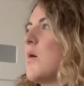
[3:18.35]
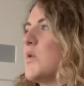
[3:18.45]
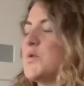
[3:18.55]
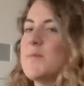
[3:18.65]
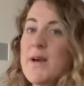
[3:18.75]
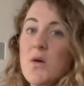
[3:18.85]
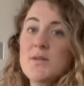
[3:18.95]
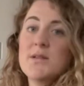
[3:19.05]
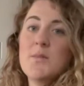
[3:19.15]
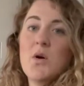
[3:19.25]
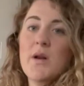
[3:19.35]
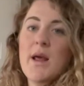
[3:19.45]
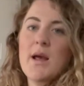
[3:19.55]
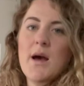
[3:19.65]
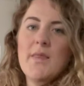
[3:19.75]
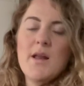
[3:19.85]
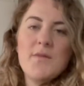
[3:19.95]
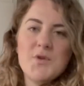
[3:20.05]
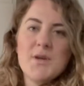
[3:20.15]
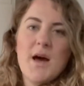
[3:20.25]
which was my oats in the morning, and then I've just